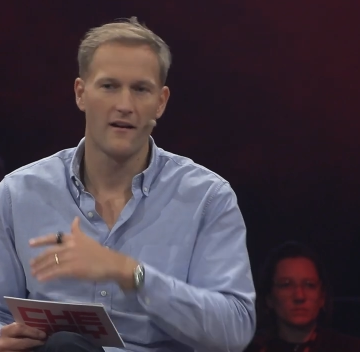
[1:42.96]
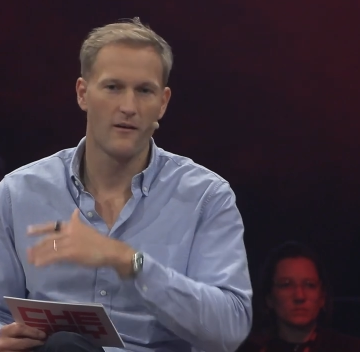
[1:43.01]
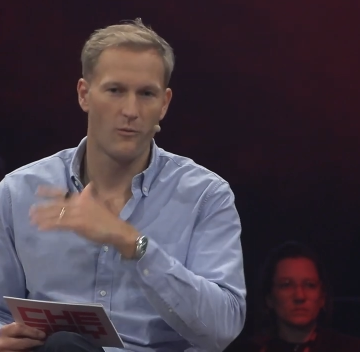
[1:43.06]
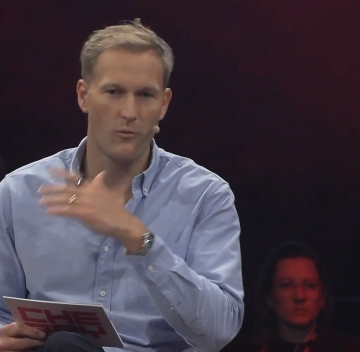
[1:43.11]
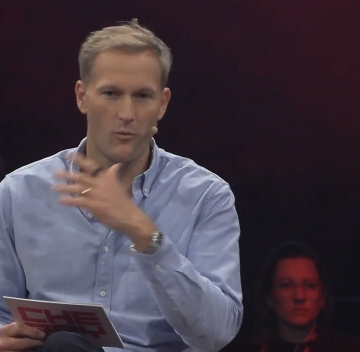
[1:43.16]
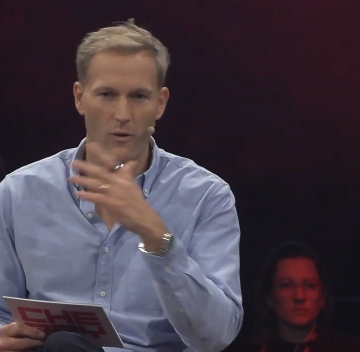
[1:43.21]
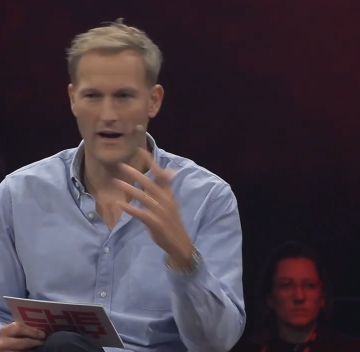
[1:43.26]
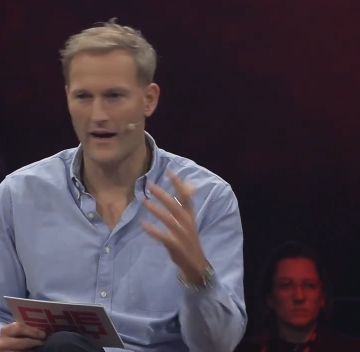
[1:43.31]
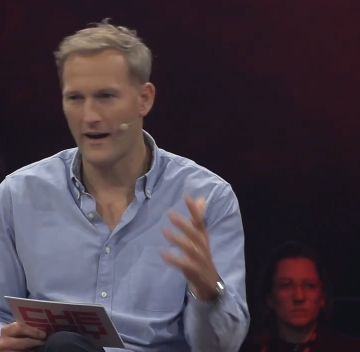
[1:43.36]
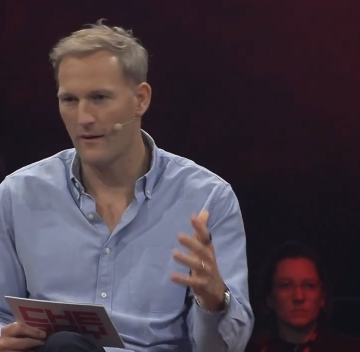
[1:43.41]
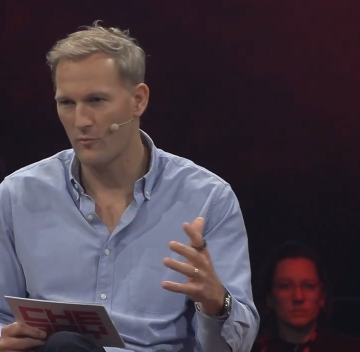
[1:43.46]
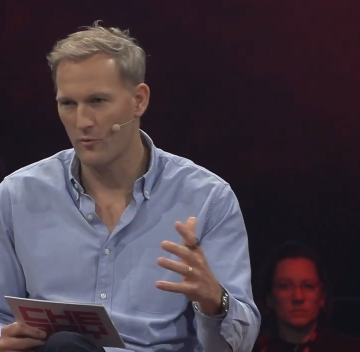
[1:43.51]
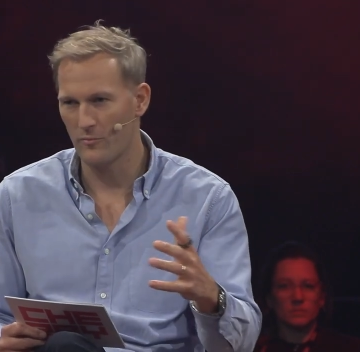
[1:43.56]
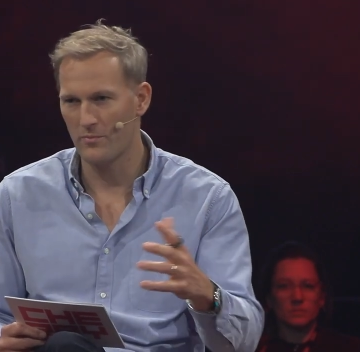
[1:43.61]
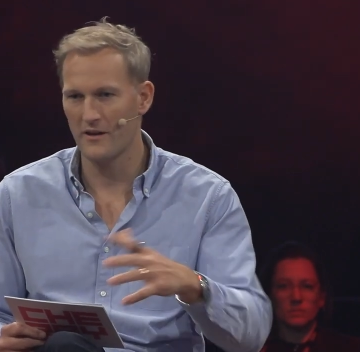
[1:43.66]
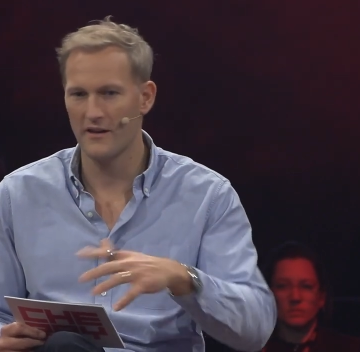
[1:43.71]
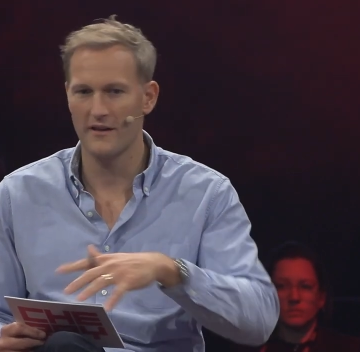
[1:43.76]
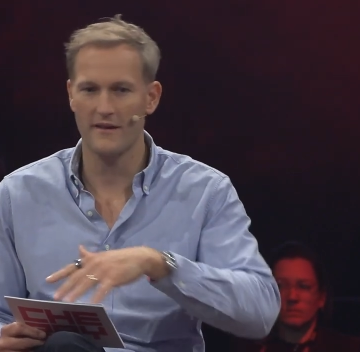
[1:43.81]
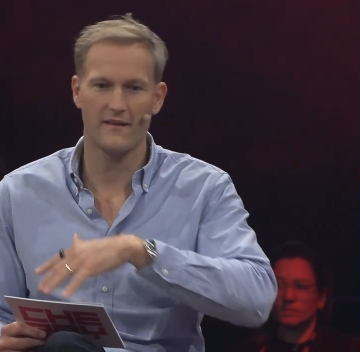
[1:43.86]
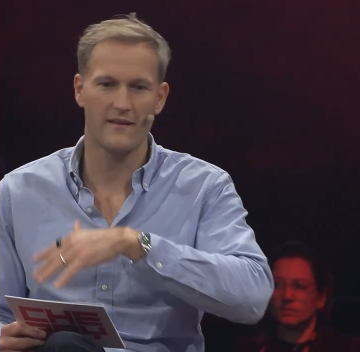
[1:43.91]
Speaker 1: Why
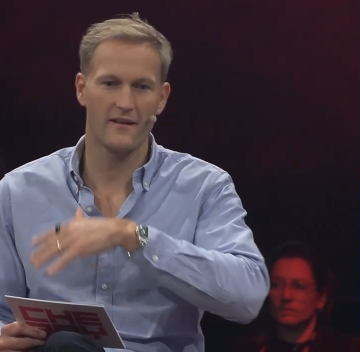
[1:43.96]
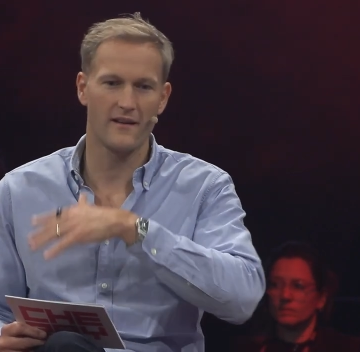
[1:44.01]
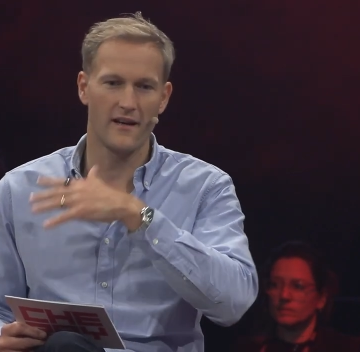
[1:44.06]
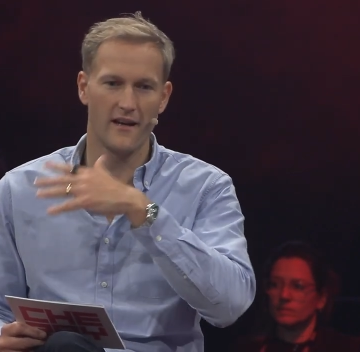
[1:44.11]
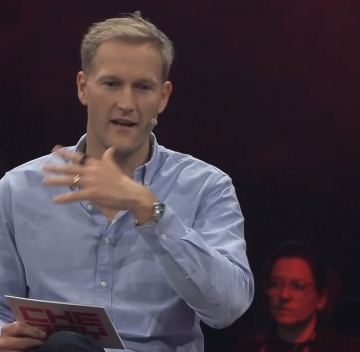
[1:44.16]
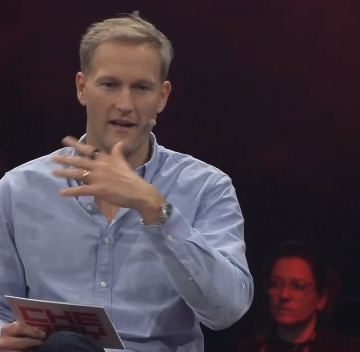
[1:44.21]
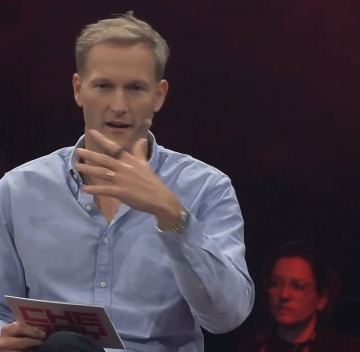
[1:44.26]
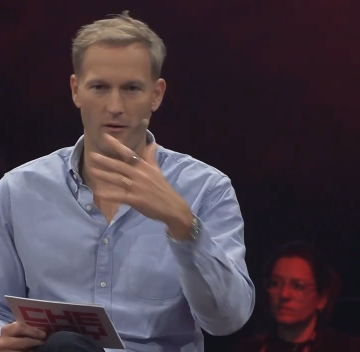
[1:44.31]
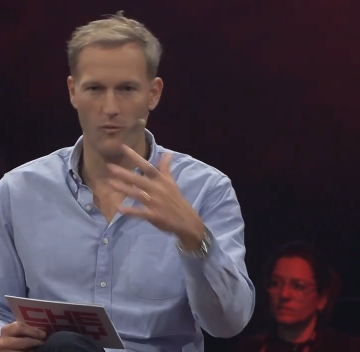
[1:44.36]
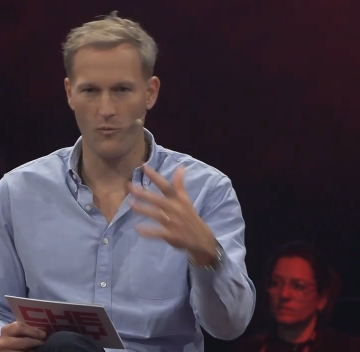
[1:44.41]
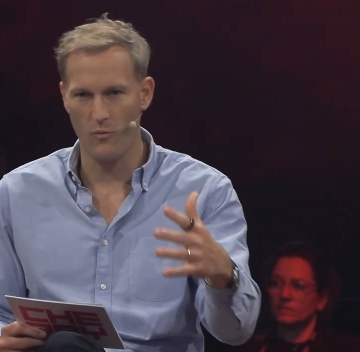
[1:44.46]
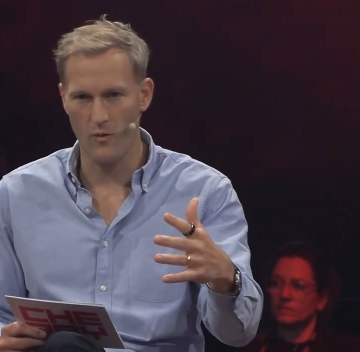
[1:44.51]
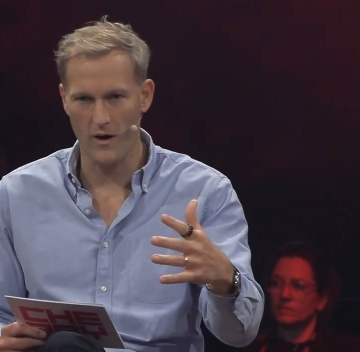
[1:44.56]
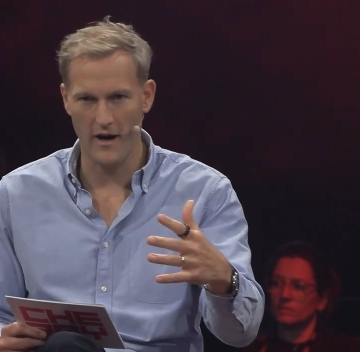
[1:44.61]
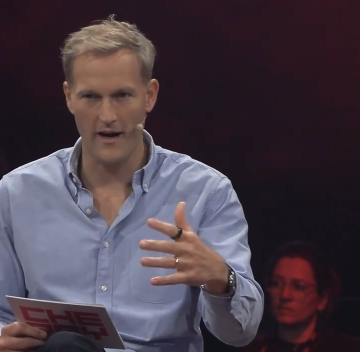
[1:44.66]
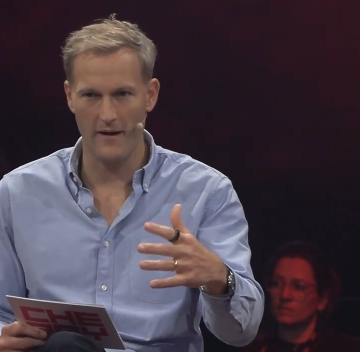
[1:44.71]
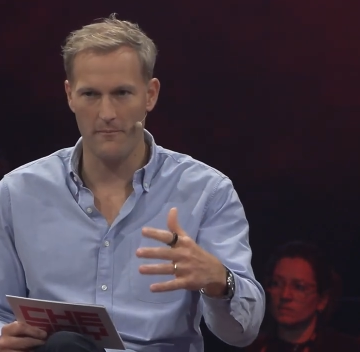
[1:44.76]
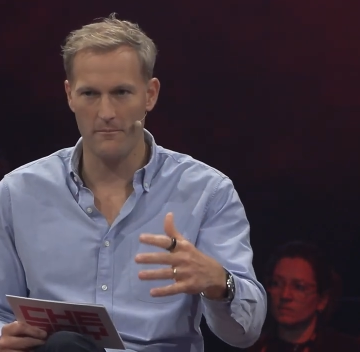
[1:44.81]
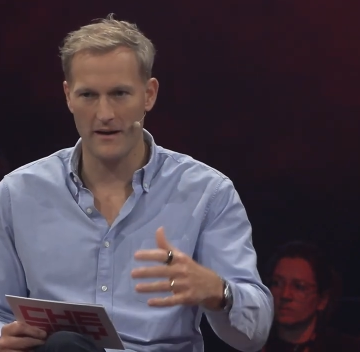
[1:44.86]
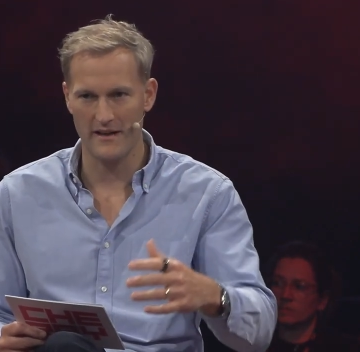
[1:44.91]
mobility? Why
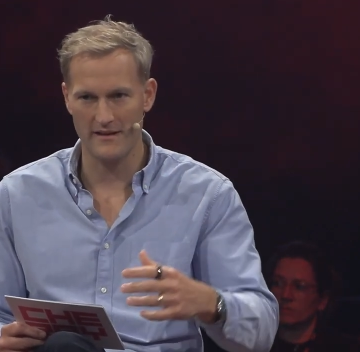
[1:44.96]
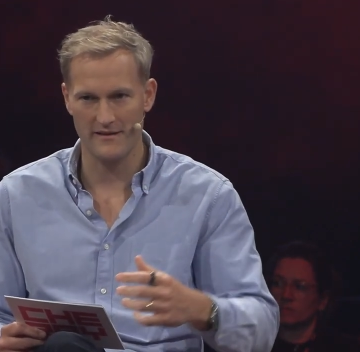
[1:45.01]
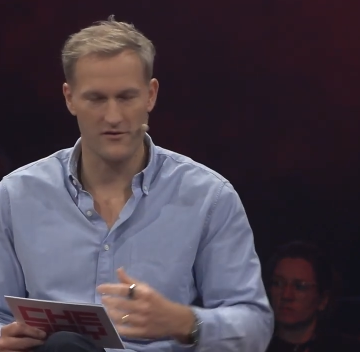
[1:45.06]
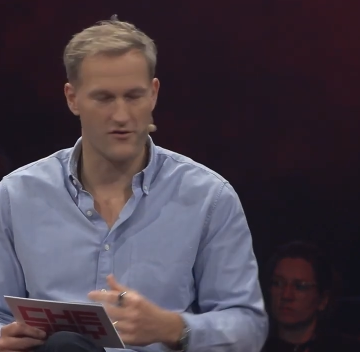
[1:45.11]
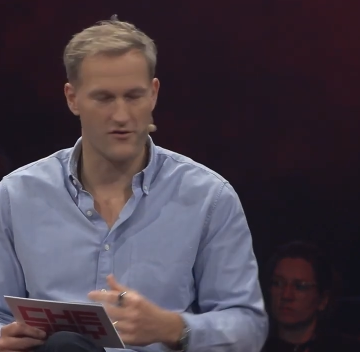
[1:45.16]
bus